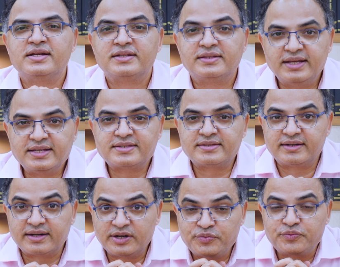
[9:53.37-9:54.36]
this
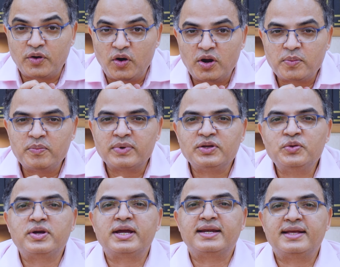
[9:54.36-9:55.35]
reform. You
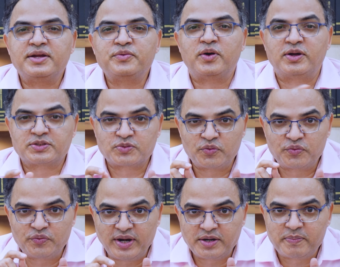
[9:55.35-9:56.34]
can give also
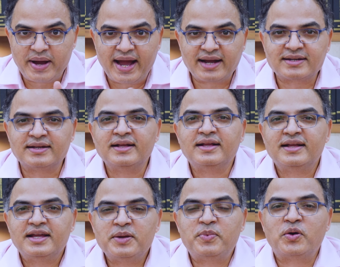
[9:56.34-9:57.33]
feedback
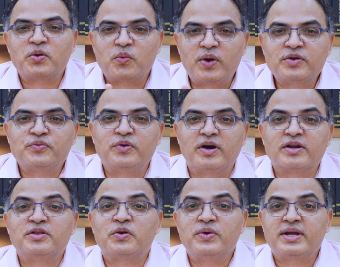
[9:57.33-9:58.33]
about what
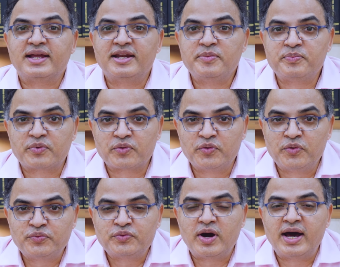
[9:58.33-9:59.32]
further we can
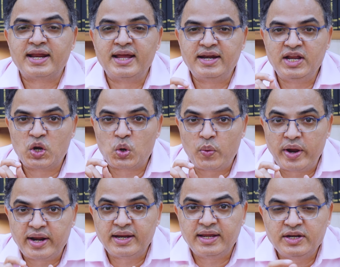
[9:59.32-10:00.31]
improve or any
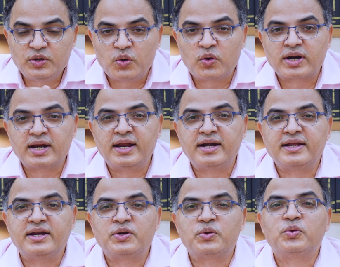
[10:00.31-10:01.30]
query you
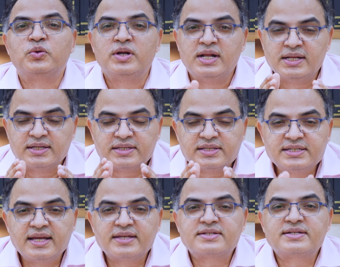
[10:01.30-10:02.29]
related to
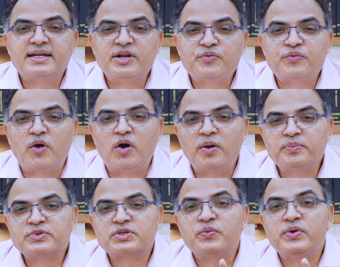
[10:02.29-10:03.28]
GST reform.
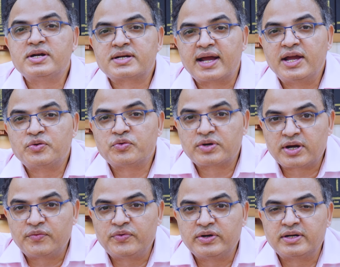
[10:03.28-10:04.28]
So we'll try to
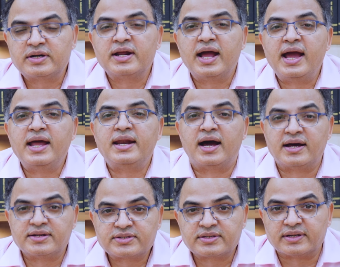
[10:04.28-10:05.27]
cover and
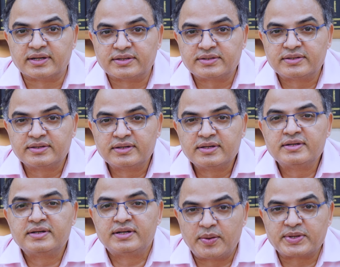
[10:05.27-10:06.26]
answer it.
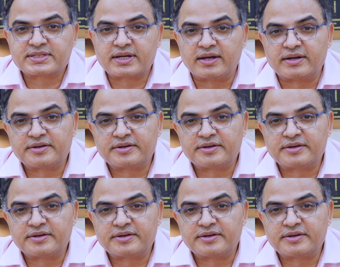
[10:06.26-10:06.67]
Namaskar.